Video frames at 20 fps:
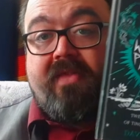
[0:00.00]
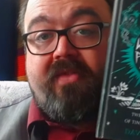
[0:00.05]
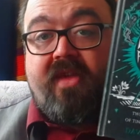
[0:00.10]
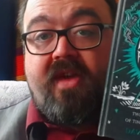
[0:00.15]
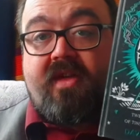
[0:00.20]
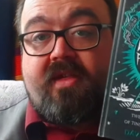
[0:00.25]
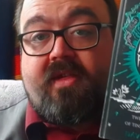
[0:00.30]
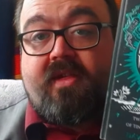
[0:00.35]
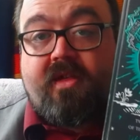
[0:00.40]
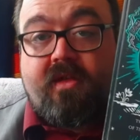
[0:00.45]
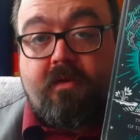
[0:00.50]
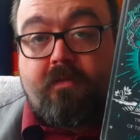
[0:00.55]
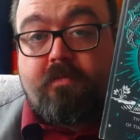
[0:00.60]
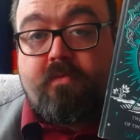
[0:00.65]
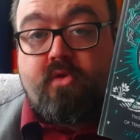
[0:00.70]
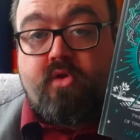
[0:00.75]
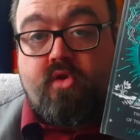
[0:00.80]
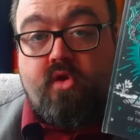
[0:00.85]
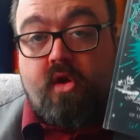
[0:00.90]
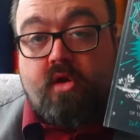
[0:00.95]
this,
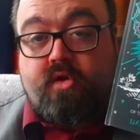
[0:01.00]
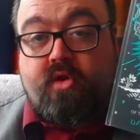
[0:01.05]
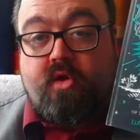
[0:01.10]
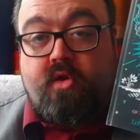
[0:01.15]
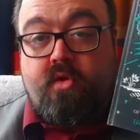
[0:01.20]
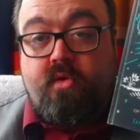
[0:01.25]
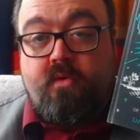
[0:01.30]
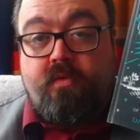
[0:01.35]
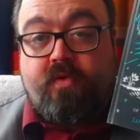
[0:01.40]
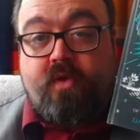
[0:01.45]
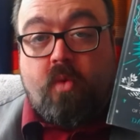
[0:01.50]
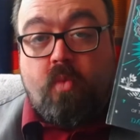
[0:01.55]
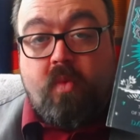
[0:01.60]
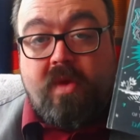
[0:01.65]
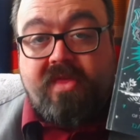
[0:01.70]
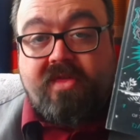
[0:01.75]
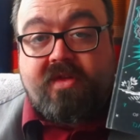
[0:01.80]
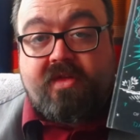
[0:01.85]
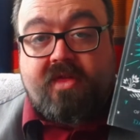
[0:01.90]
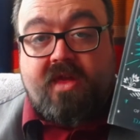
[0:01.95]
Doctor Who, The
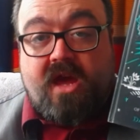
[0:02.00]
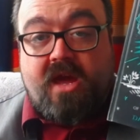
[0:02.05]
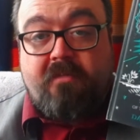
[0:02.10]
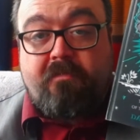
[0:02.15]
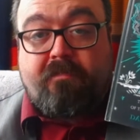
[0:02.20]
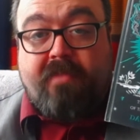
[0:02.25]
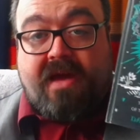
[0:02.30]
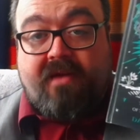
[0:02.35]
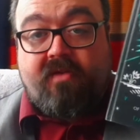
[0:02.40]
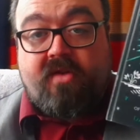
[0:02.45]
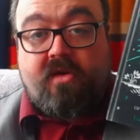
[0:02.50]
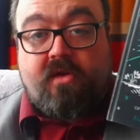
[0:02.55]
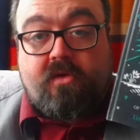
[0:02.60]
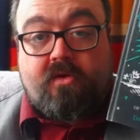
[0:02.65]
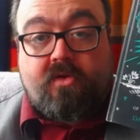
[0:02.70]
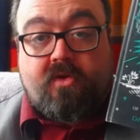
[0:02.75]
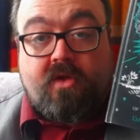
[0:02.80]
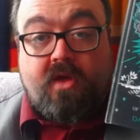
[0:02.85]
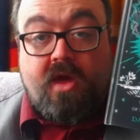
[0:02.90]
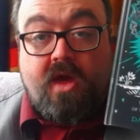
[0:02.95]
Wintertime
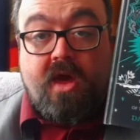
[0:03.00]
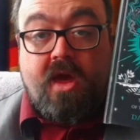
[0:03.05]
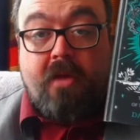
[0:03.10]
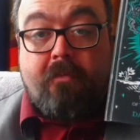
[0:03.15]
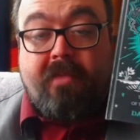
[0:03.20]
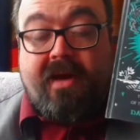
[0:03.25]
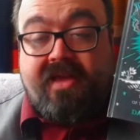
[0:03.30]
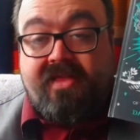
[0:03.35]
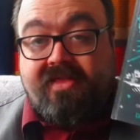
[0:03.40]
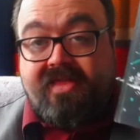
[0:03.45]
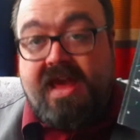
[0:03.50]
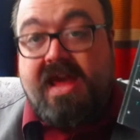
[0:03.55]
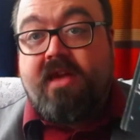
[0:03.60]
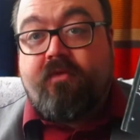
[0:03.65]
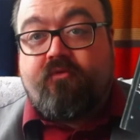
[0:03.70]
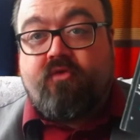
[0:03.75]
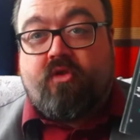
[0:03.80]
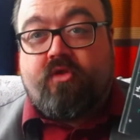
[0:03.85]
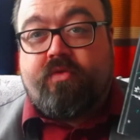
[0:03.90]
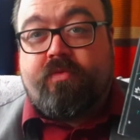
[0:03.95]
Paradox, by
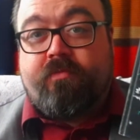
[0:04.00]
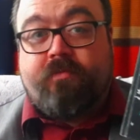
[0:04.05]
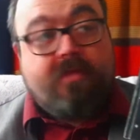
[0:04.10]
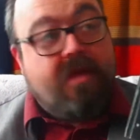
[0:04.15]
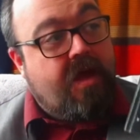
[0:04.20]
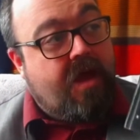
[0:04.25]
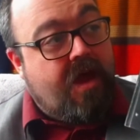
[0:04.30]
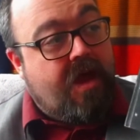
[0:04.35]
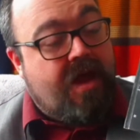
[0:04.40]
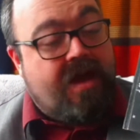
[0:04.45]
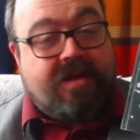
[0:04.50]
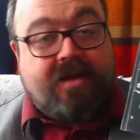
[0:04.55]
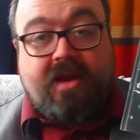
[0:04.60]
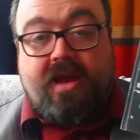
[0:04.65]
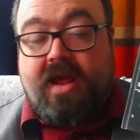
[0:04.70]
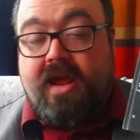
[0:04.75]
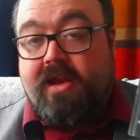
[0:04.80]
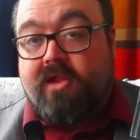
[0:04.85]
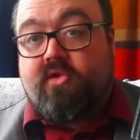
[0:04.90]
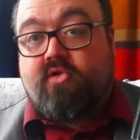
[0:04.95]
Dave Rudden and
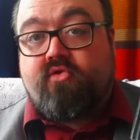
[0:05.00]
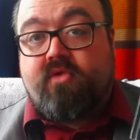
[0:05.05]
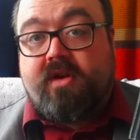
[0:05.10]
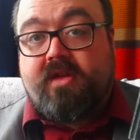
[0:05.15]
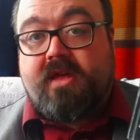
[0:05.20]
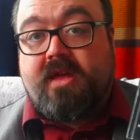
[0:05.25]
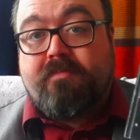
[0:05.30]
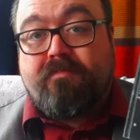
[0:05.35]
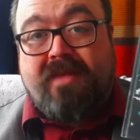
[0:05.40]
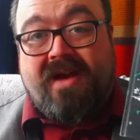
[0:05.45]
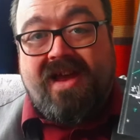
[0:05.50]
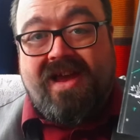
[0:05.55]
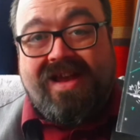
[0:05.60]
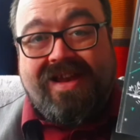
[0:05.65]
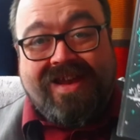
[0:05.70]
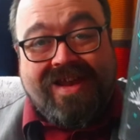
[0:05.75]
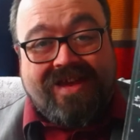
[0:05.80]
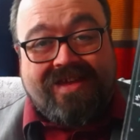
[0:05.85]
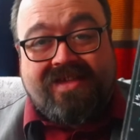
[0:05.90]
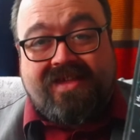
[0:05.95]
illustrated by
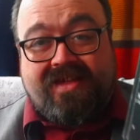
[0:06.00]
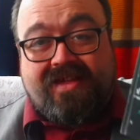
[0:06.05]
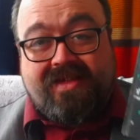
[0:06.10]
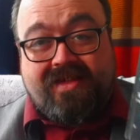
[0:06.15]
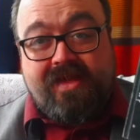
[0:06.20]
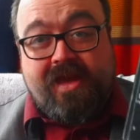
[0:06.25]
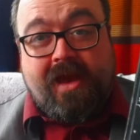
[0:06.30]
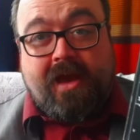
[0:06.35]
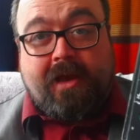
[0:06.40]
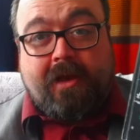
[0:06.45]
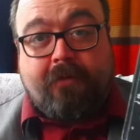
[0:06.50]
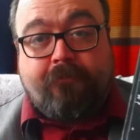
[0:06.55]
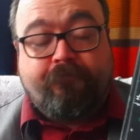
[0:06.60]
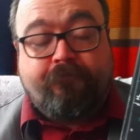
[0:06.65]
Alexis Snell.